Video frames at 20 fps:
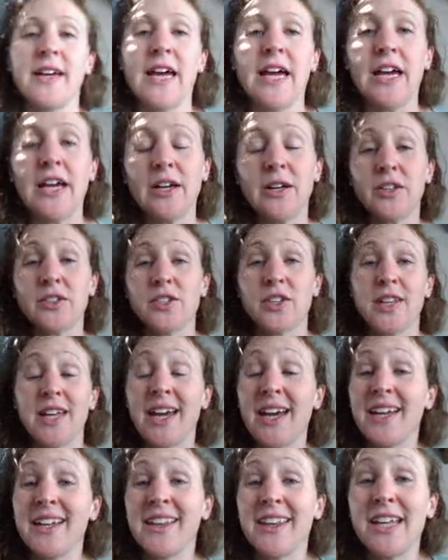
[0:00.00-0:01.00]
So
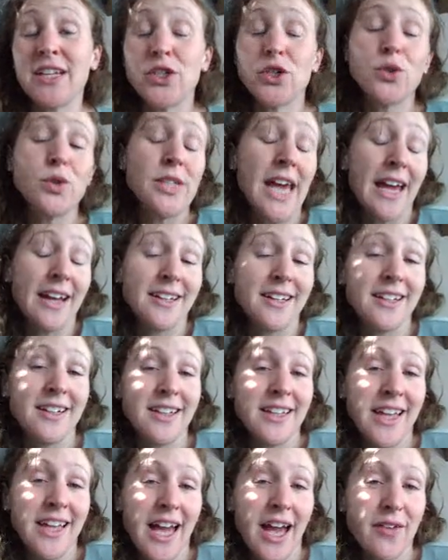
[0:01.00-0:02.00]
that they do
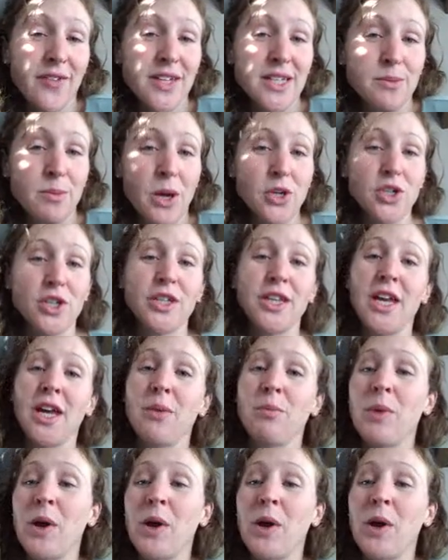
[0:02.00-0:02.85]
technically have a special name,